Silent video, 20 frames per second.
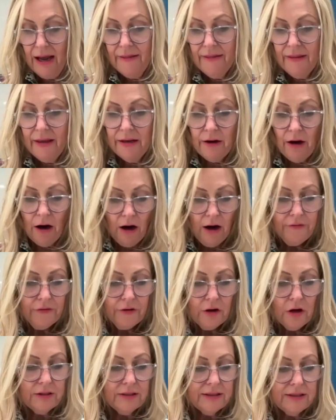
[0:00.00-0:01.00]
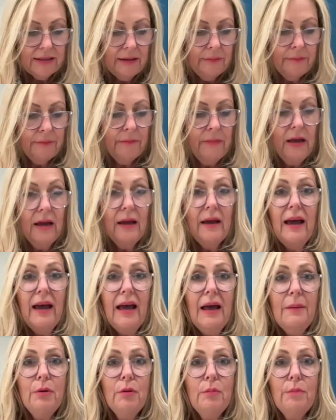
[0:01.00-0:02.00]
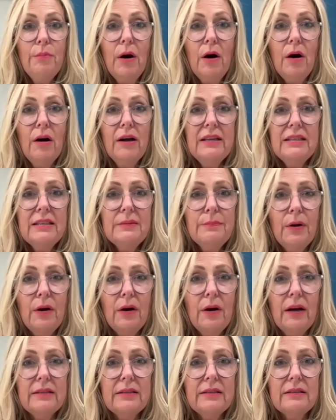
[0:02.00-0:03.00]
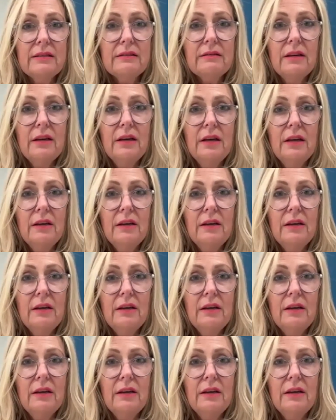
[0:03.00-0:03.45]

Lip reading: And then I've got some apple pie spice.